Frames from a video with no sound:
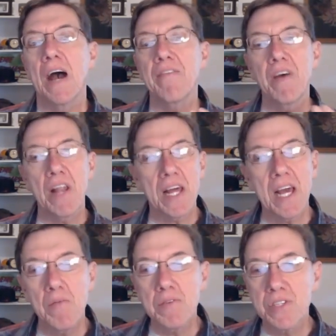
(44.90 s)
I felt like
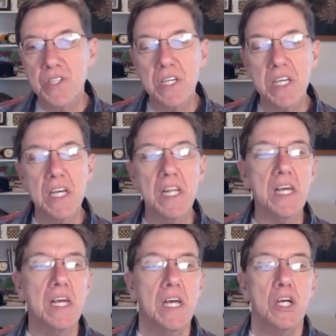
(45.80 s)
I was
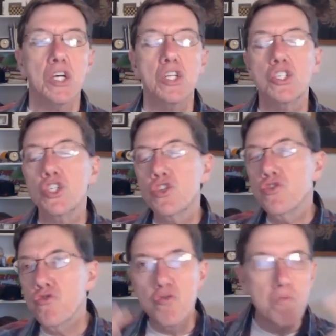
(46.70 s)
getting
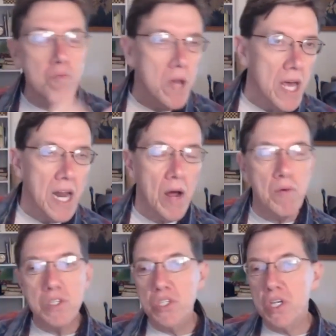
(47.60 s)
consumed, and I
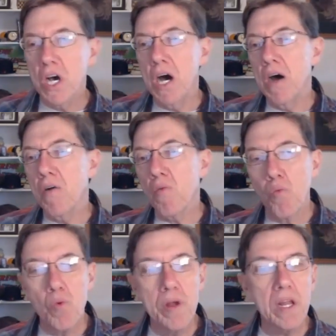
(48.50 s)
was
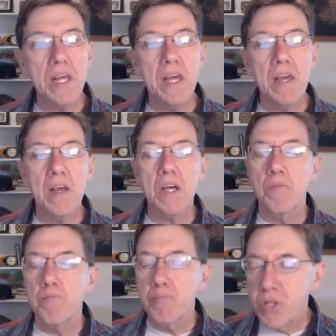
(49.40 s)
really
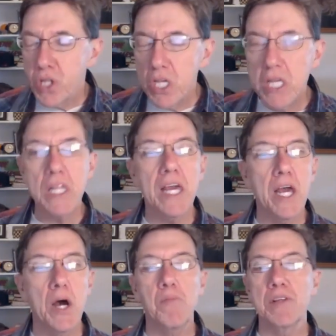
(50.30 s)
completely
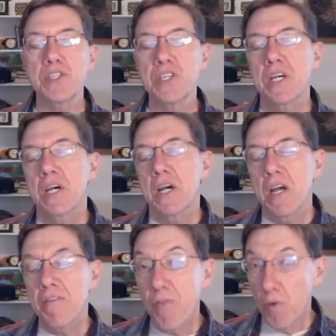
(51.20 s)
helpless.
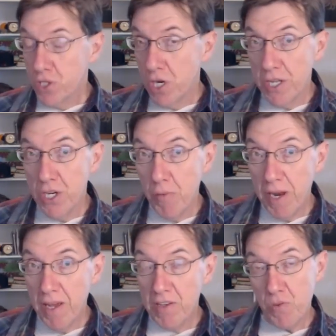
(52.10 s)
And fortunately,
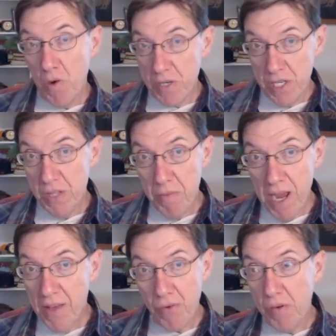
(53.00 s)
nobody else walked in the
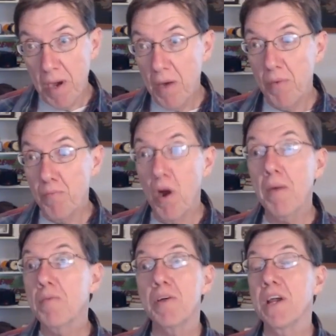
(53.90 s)
bathroom. I would
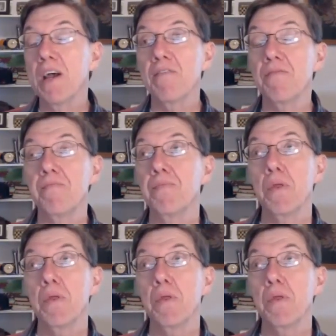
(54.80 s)
probably have